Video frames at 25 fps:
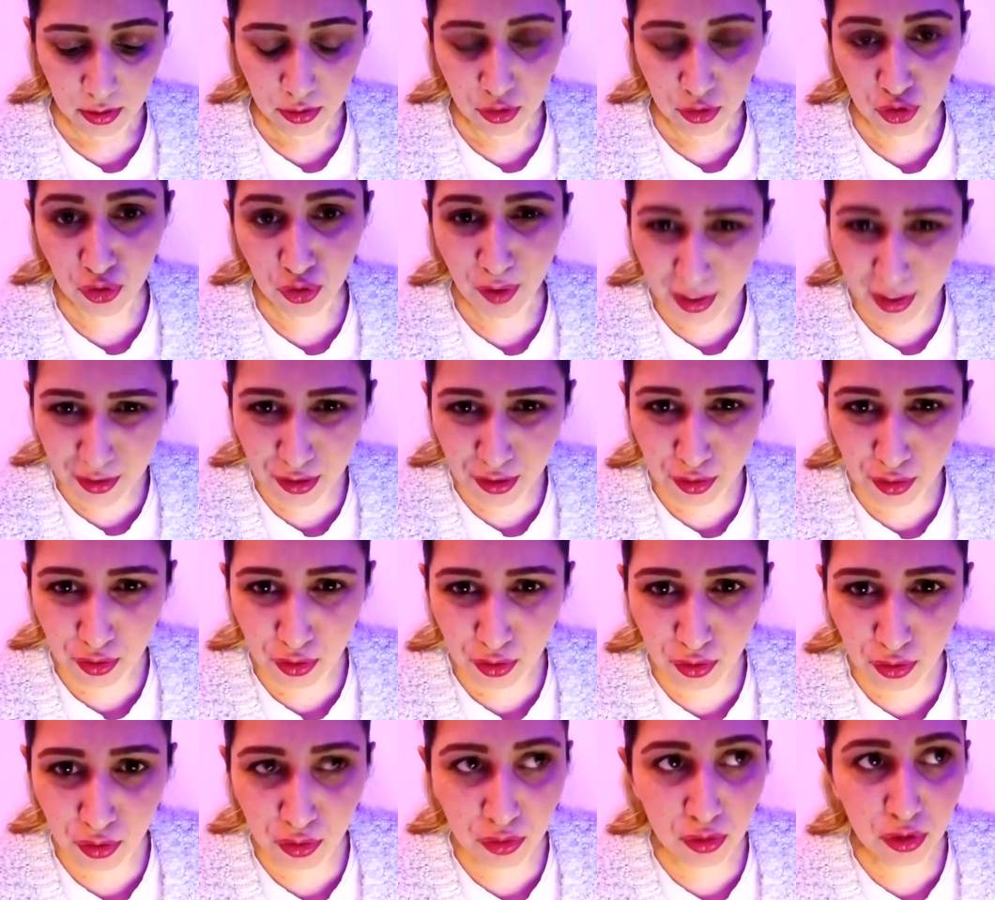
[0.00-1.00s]
try
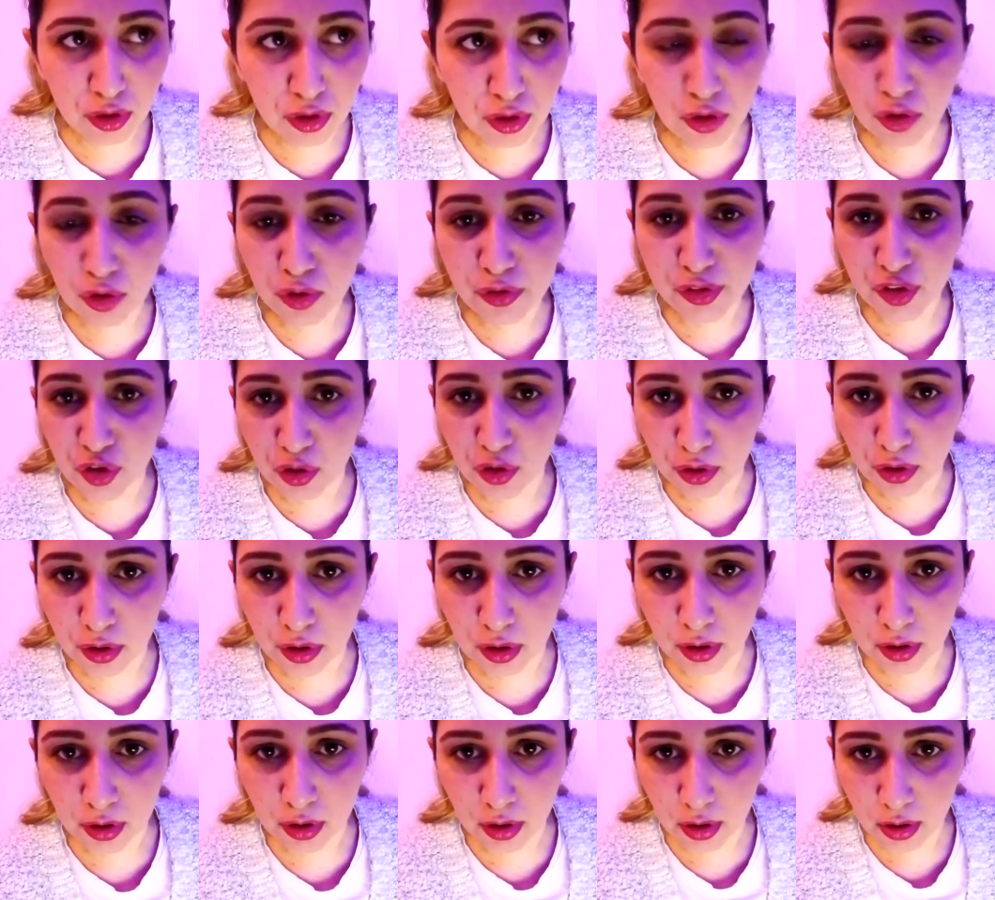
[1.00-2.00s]
to use
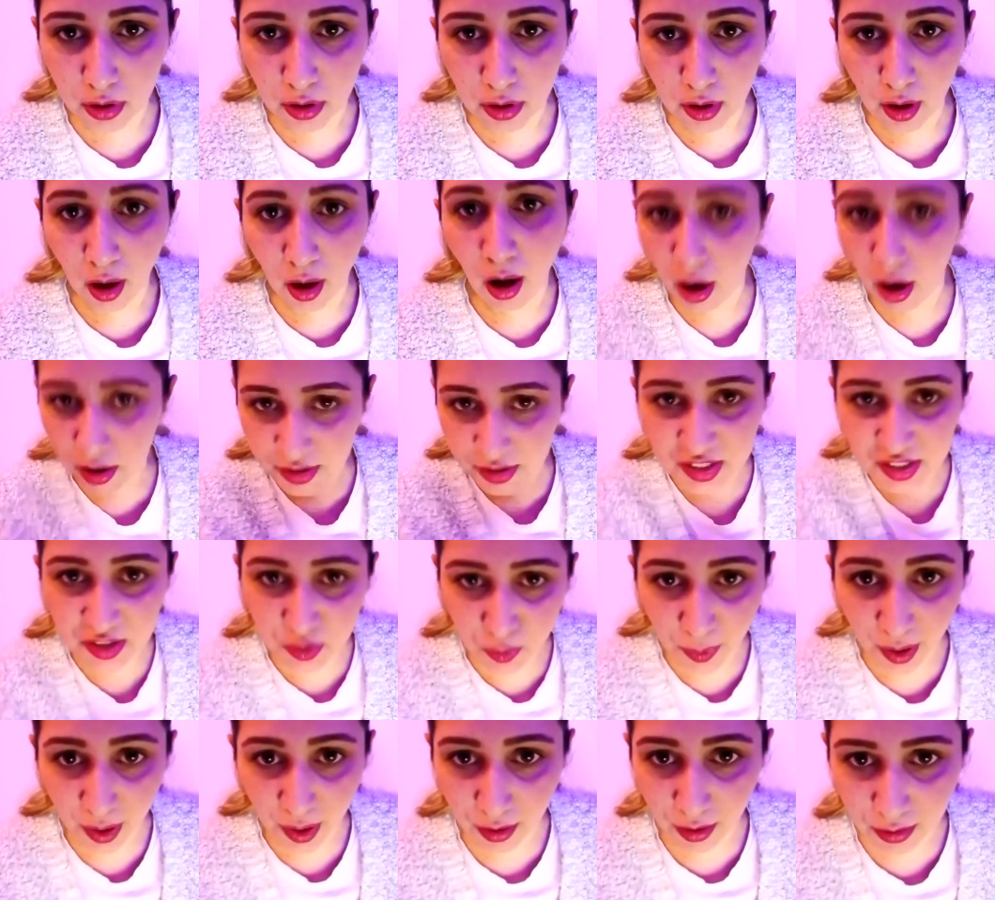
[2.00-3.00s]
your hearts
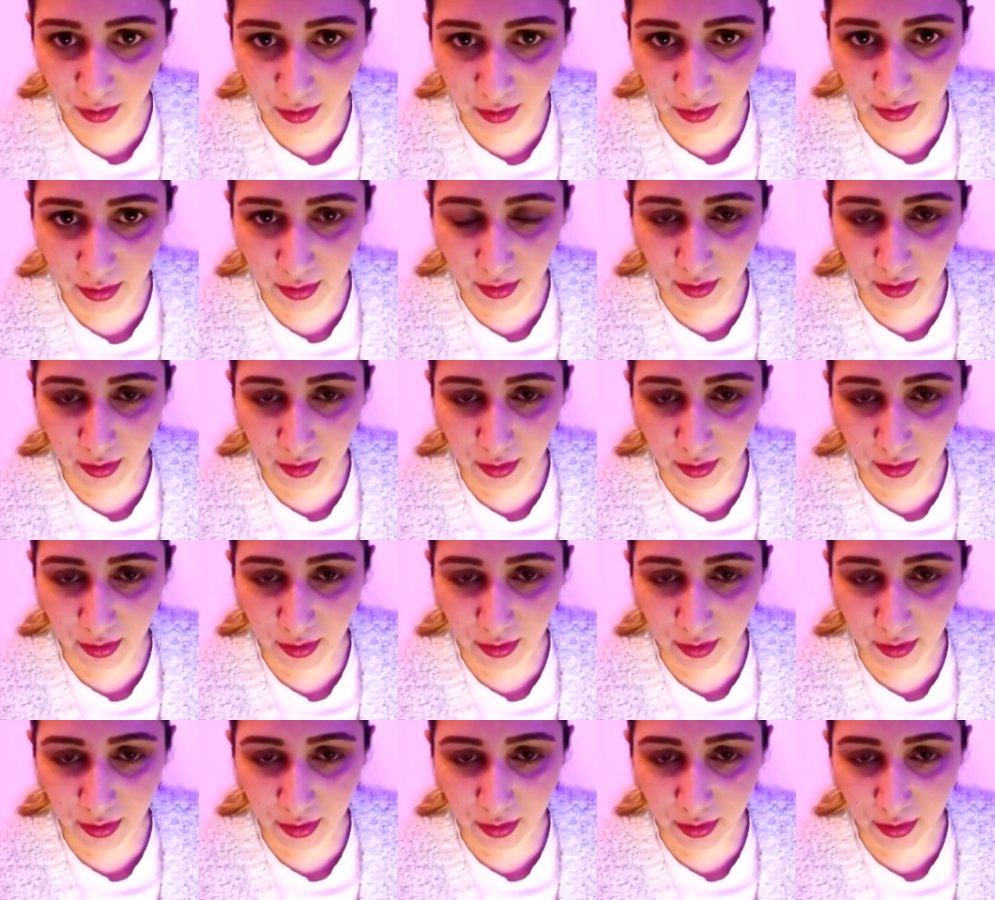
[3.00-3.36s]
as well,